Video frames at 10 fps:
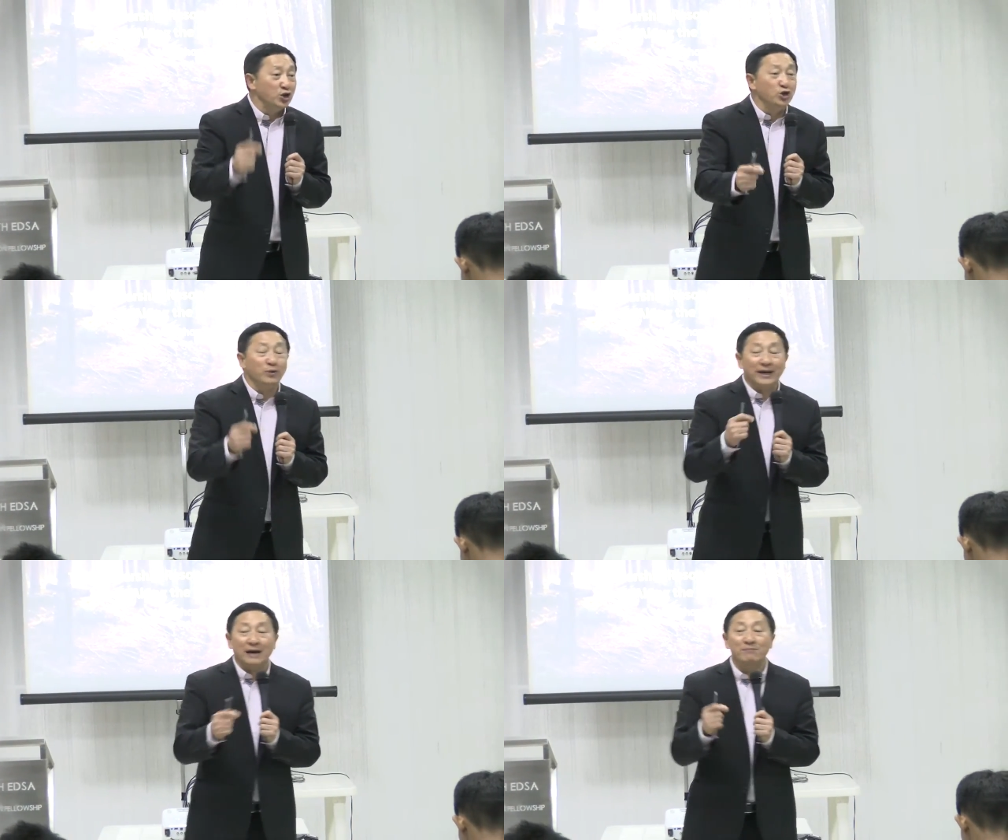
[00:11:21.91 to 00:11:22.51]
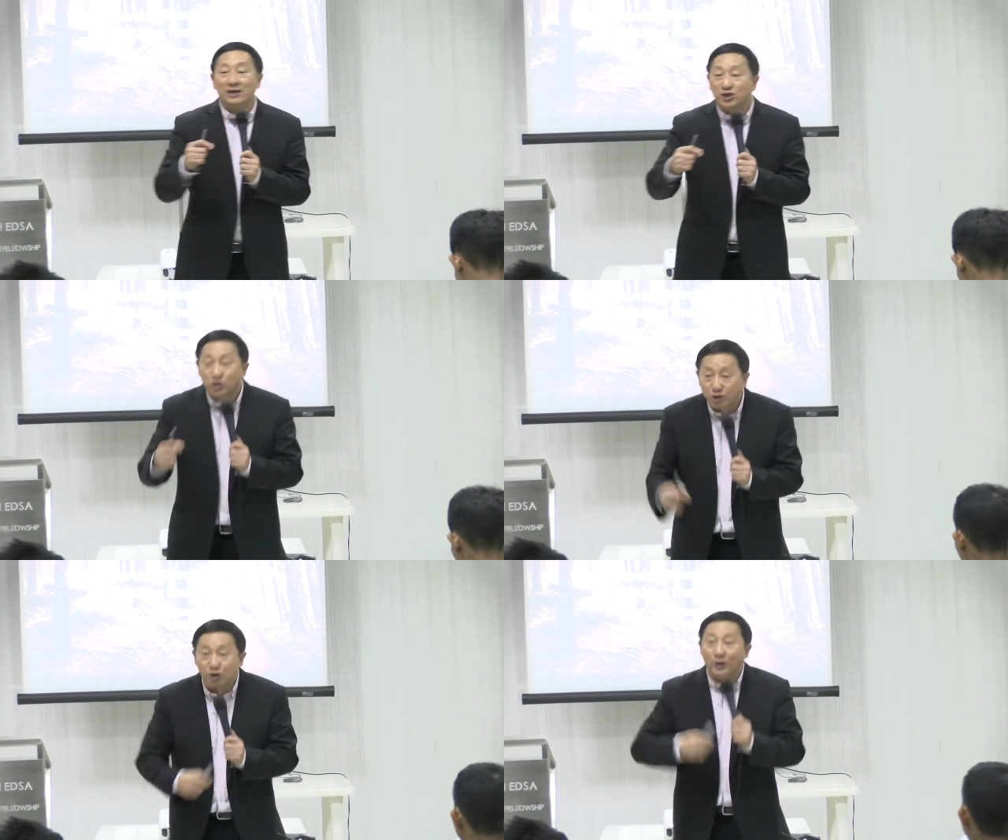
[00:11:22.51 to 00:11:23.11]
you and I
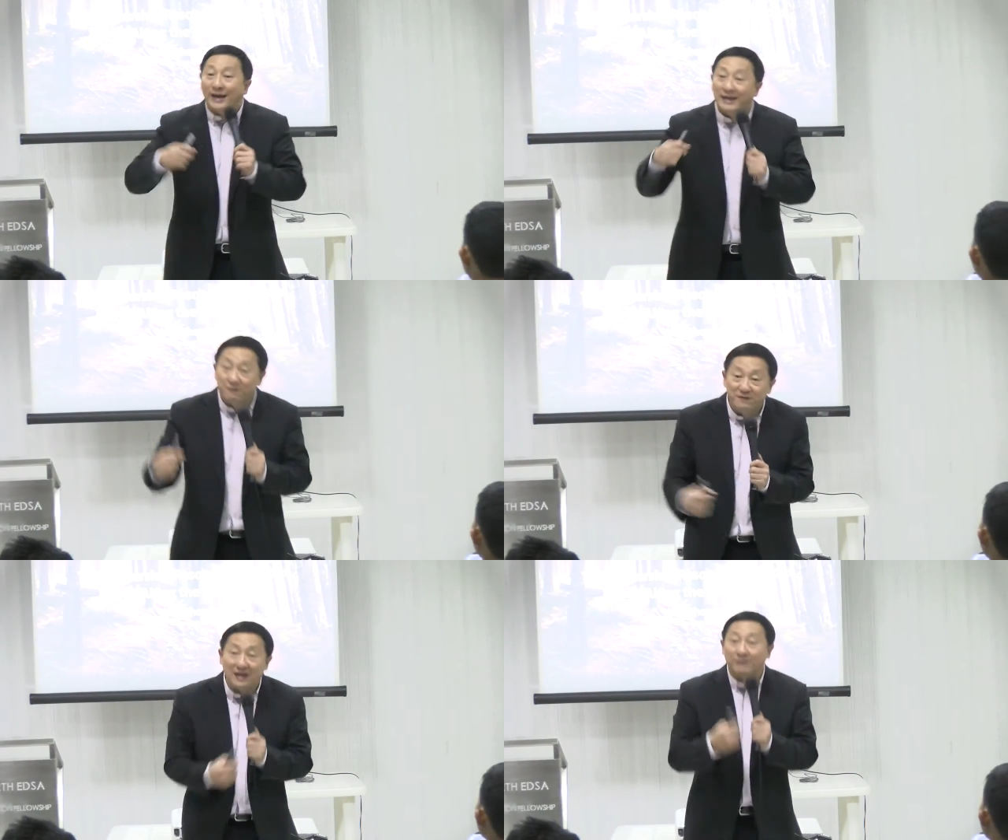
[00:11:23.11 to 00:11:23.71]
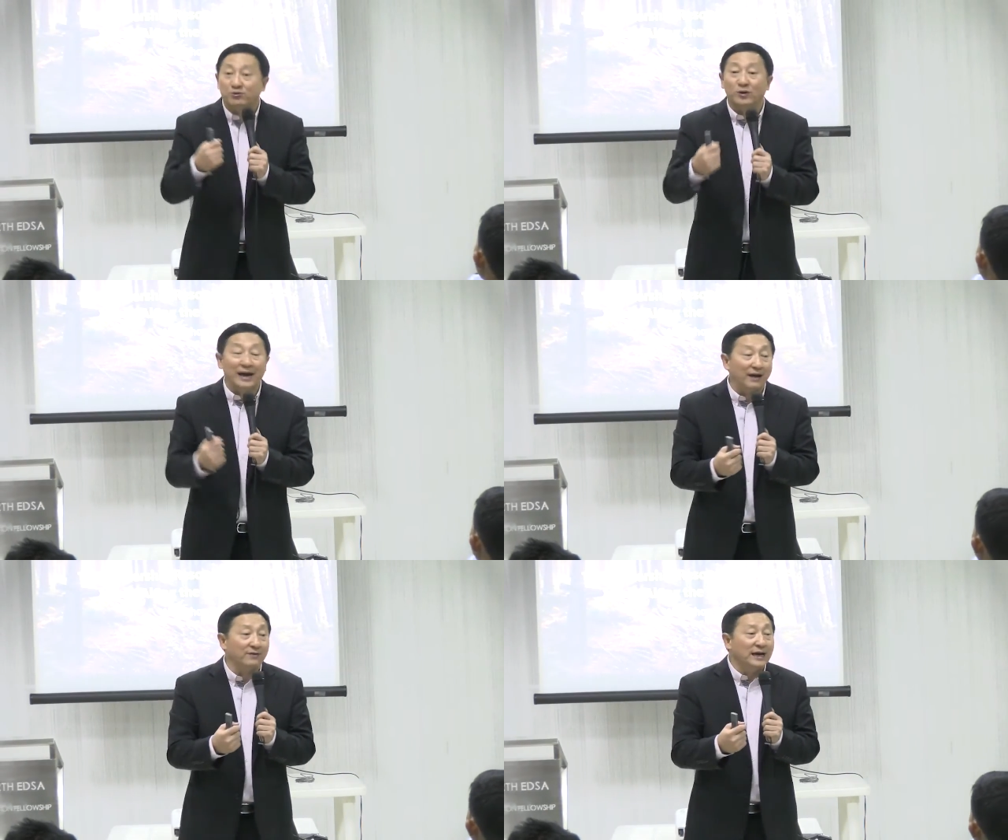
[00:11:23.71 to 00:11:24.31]
must grow and develop to
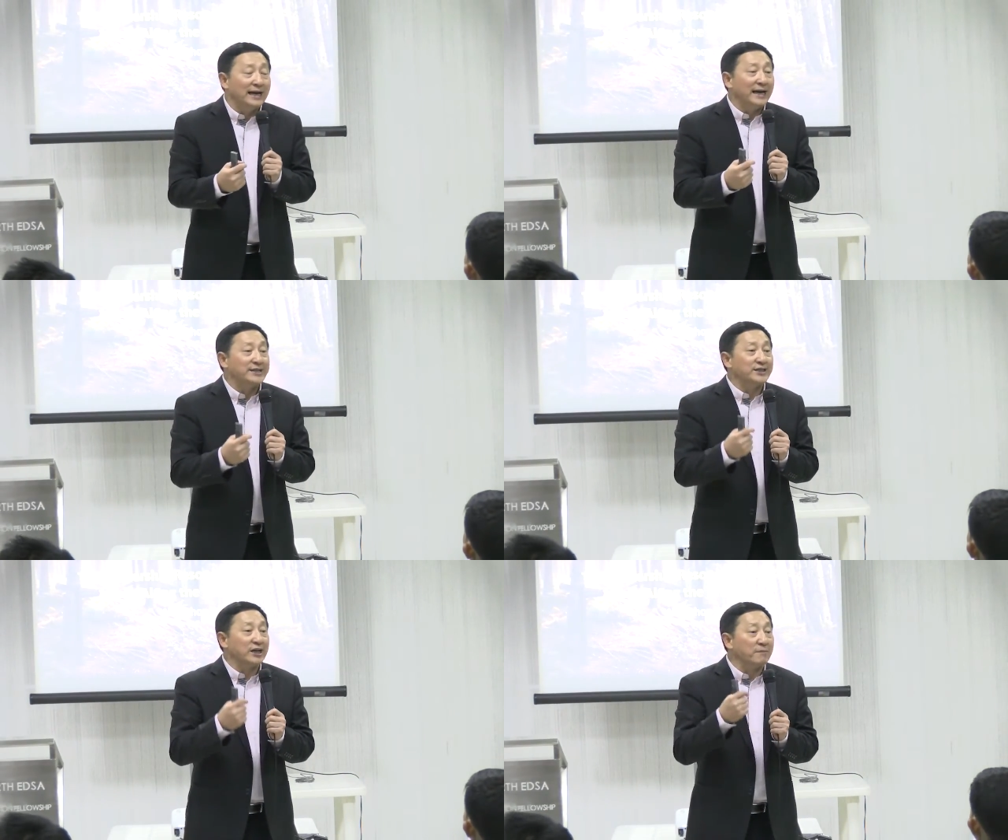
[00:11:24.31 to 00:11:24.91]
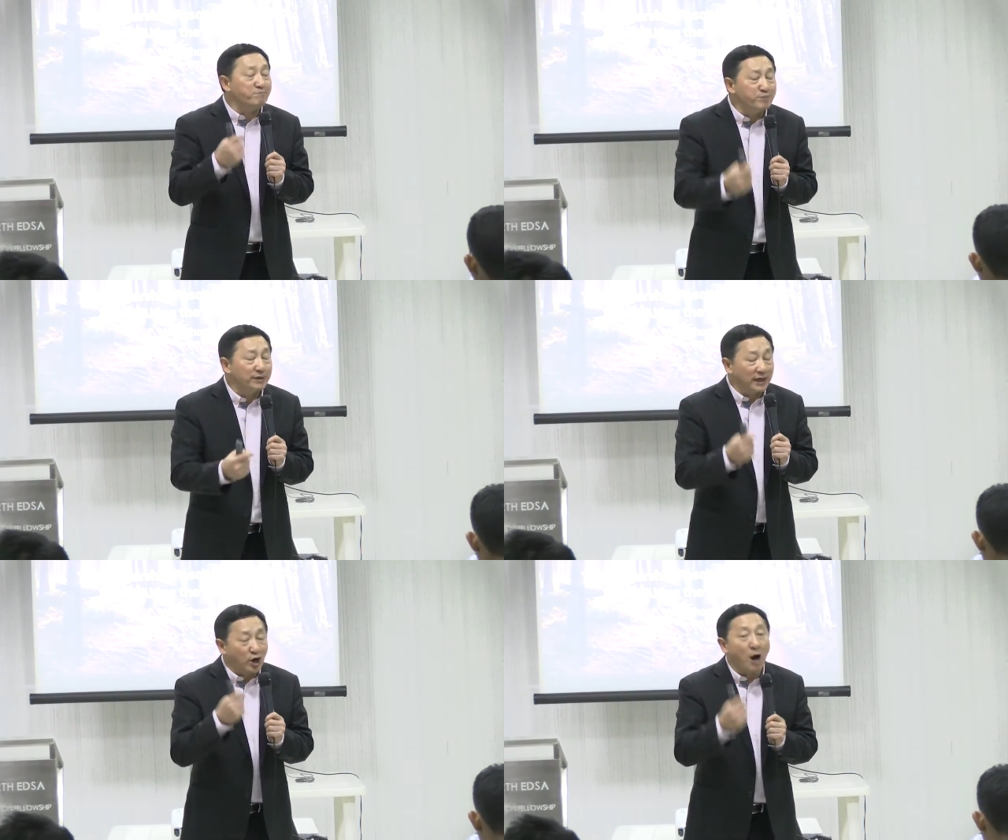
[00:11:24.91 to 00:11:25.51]
have is
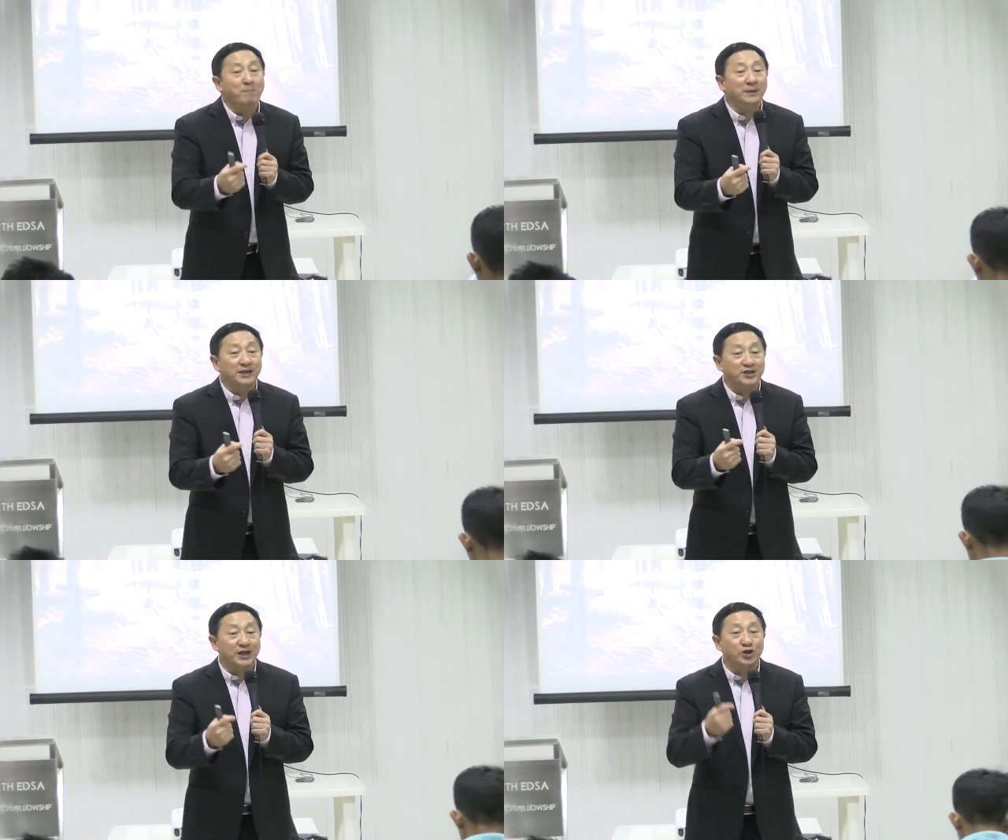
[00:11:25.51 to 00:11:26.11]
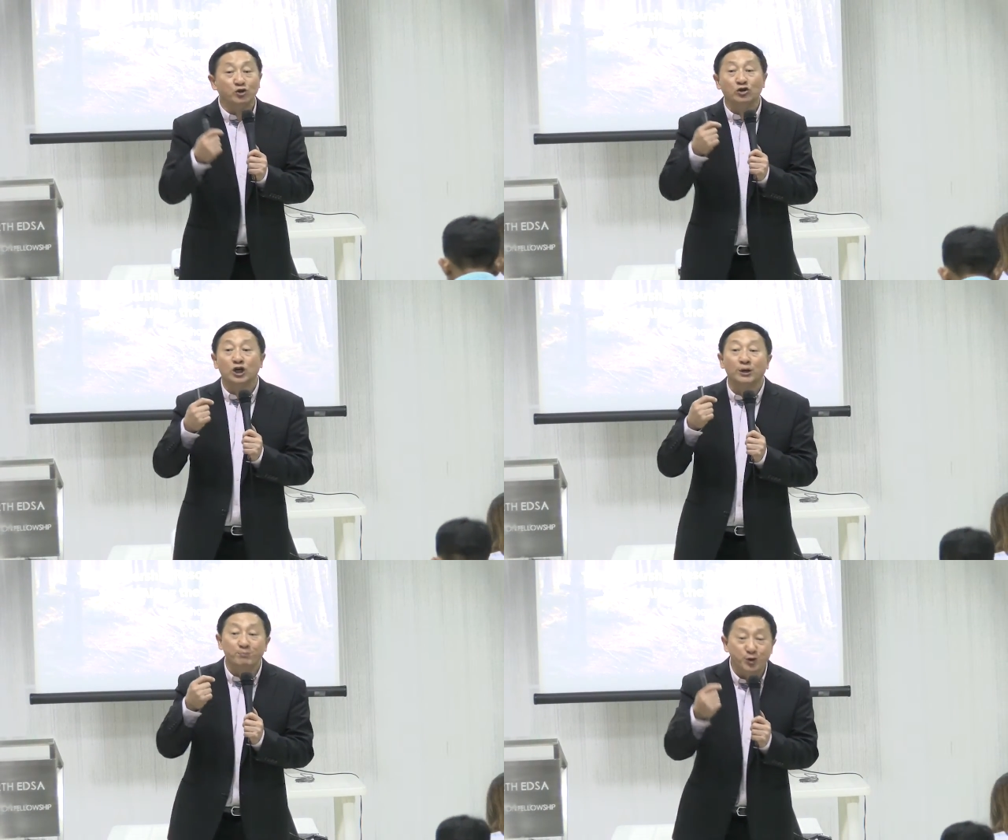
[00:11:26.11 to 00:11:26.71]
the competency to
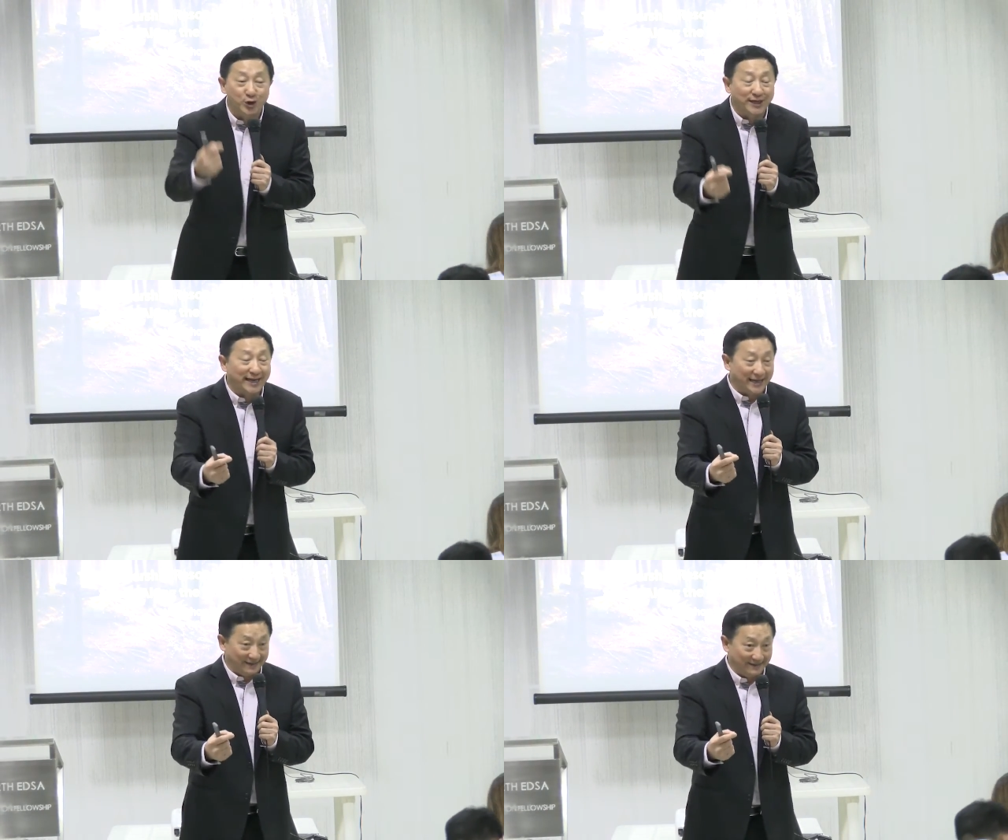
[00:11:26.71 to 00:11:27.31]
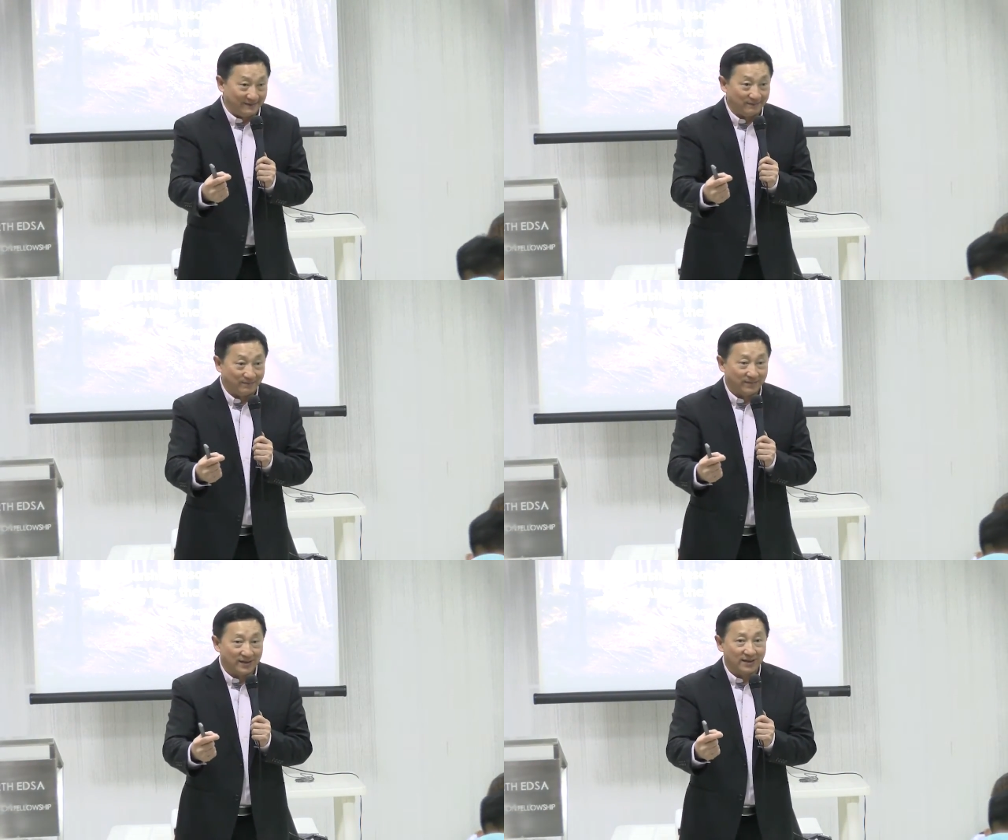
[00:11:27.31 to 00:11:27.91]
communicate.
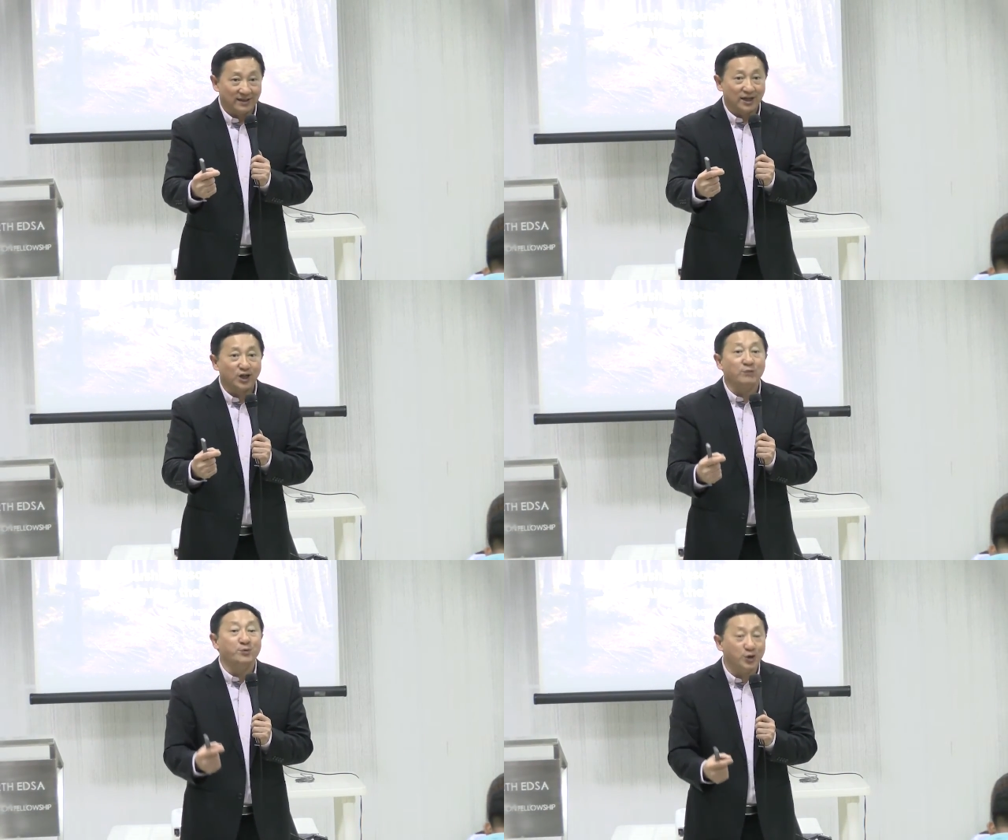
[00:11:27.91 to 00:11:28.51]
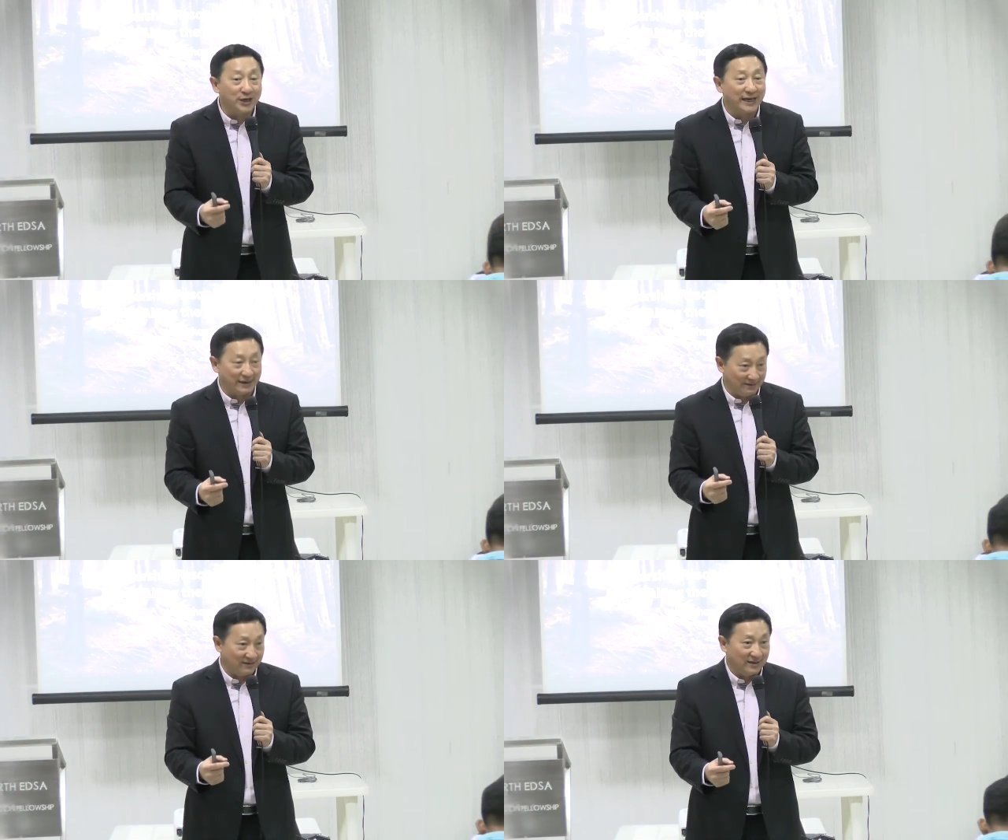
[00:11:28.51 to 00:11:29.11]

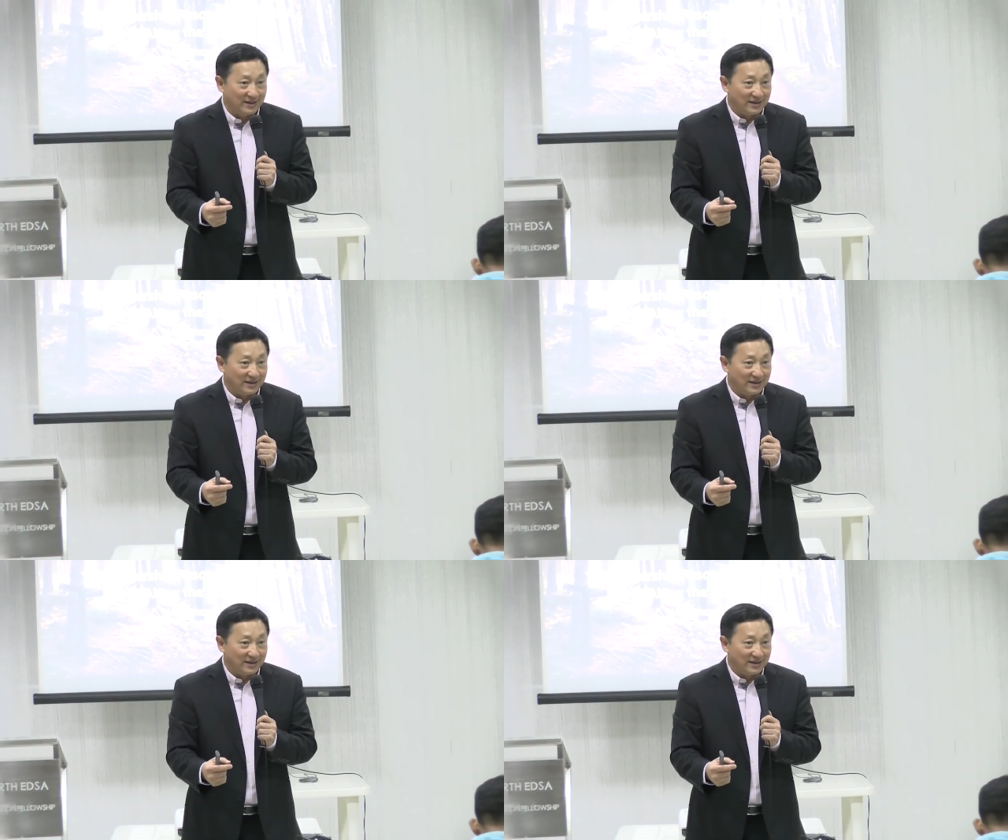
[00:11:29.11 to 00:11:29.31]
Communicate.